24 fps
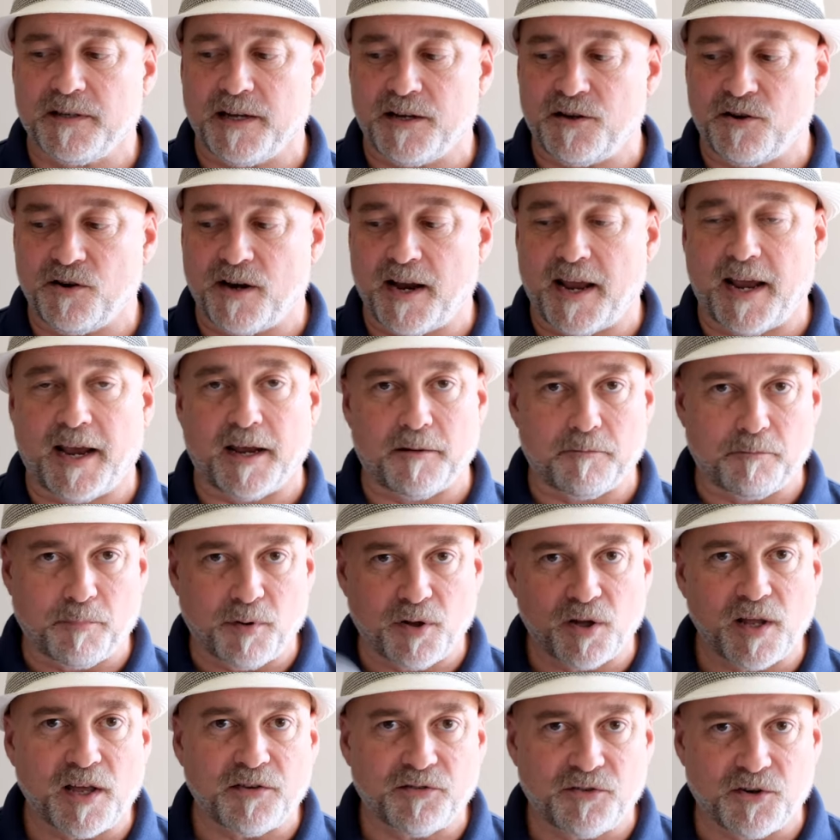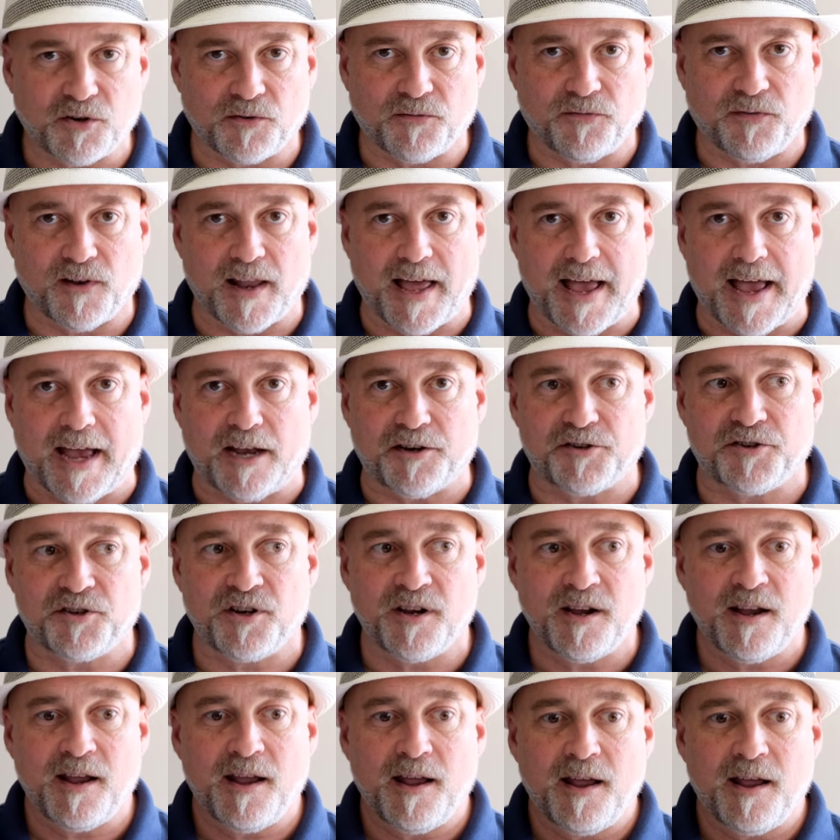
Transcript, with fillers: in your hand plus your flash